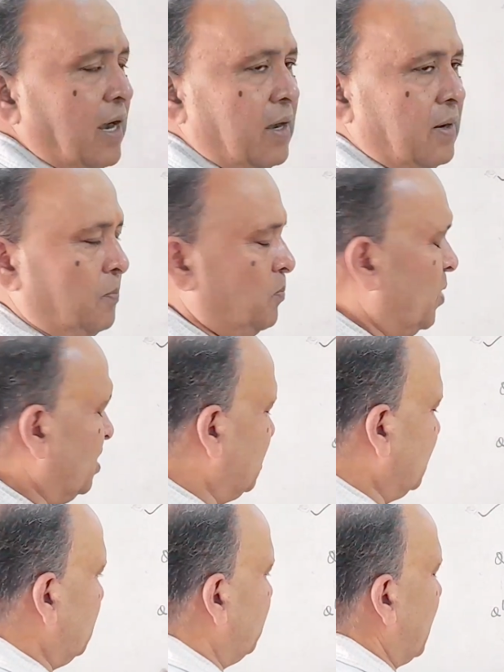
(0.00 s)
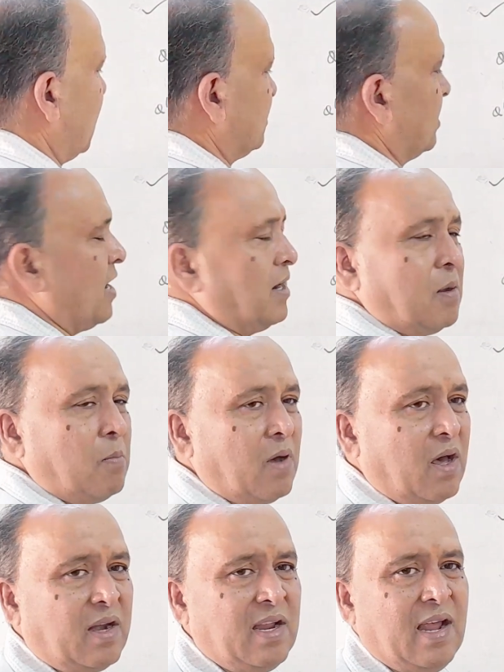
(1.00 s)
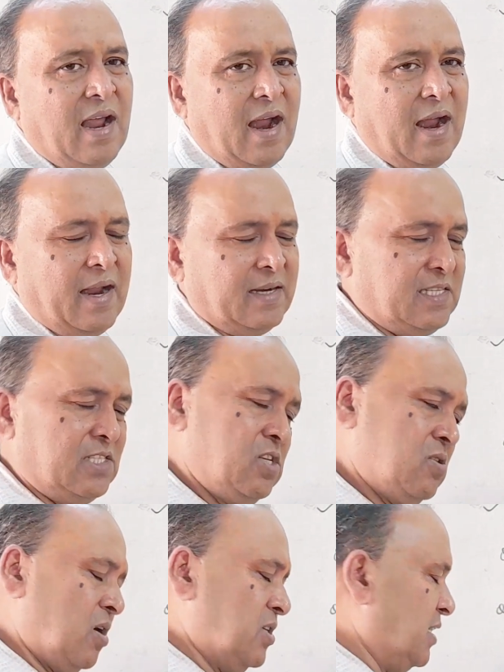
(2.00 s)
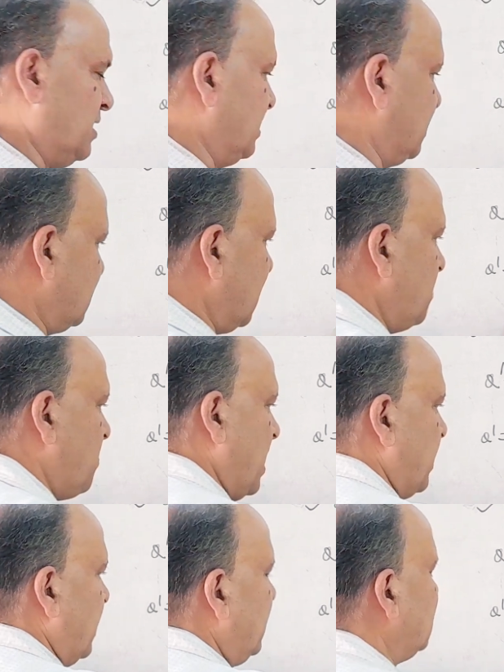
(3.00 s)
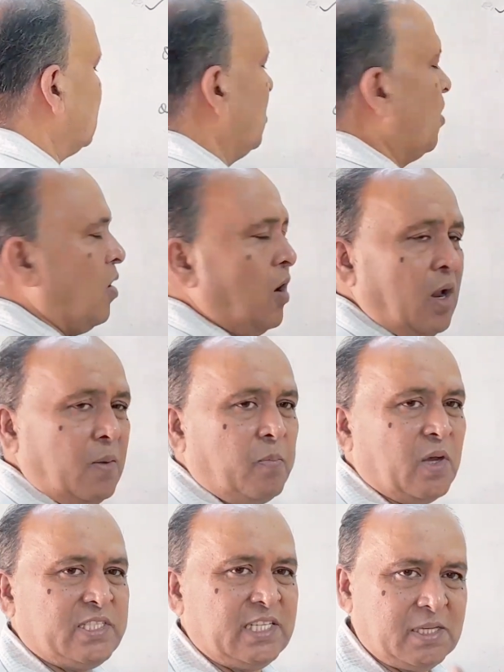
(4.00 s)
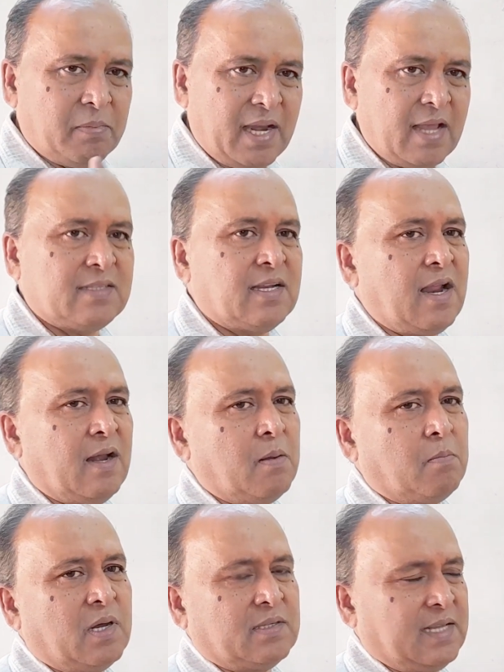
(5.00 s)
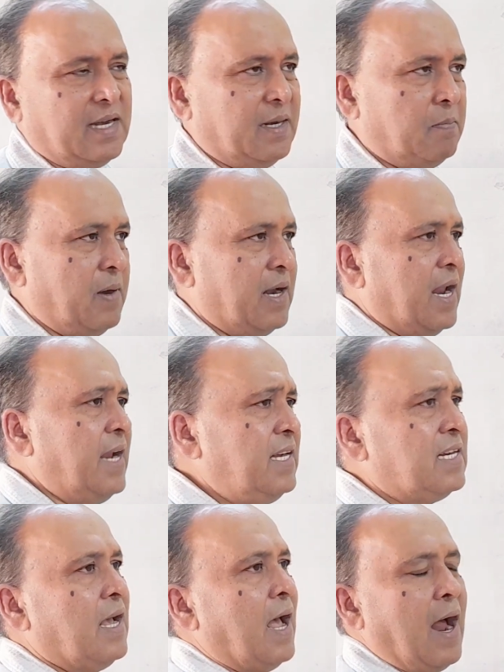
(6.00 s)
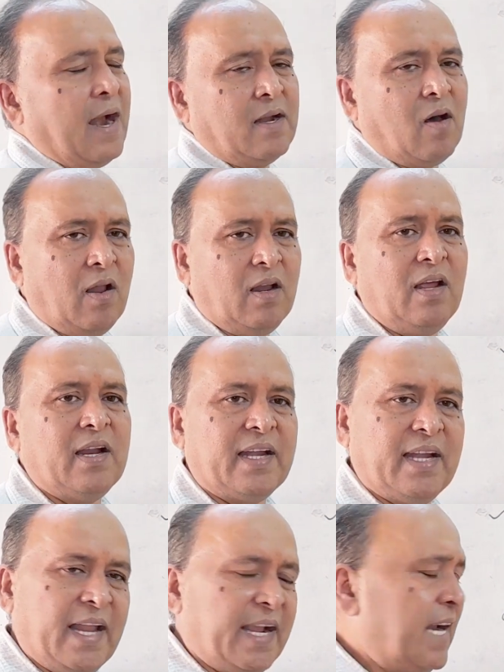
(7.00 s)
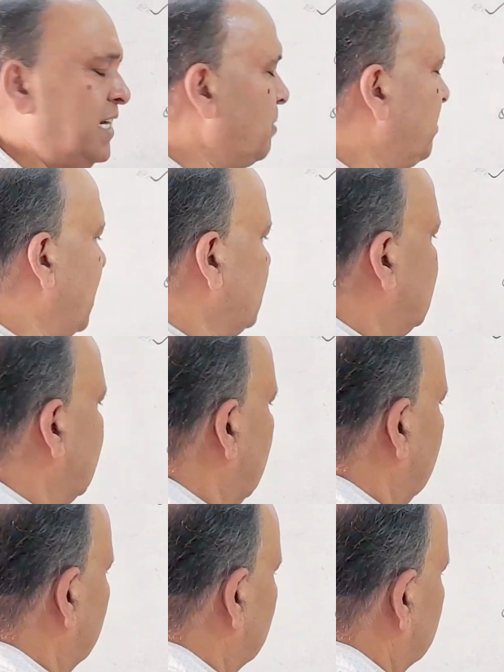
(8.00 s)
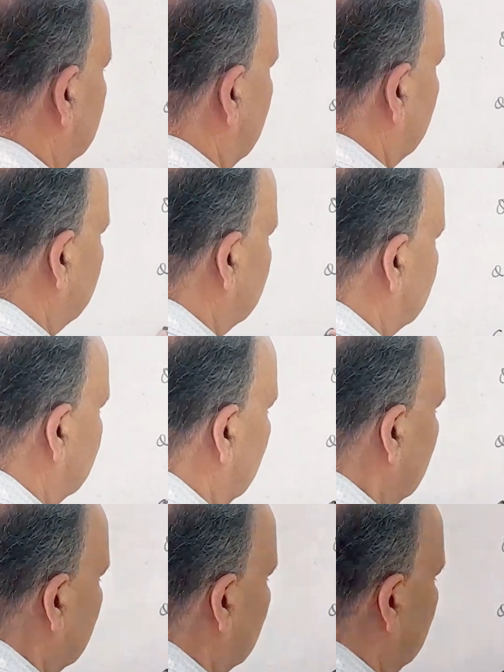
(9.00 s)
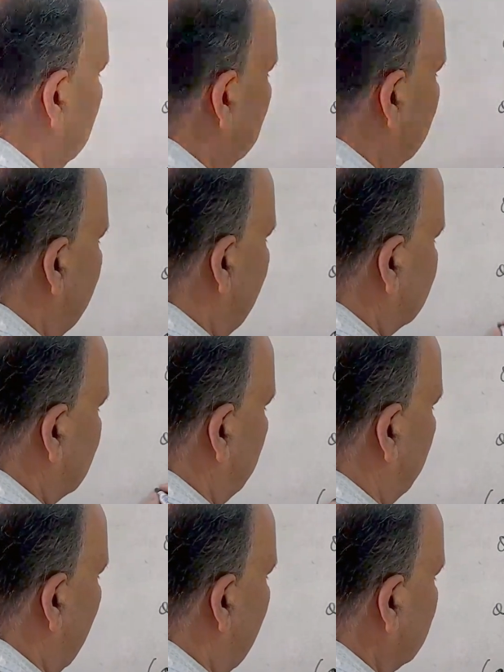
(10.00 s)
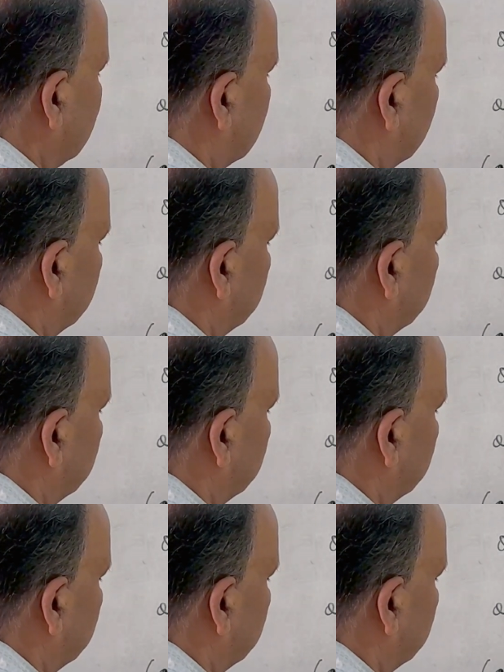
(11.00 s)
a positive irrational number, this is infinite. All positive irrational numbers are infinite and all negative irrational numbers. That means q dash plus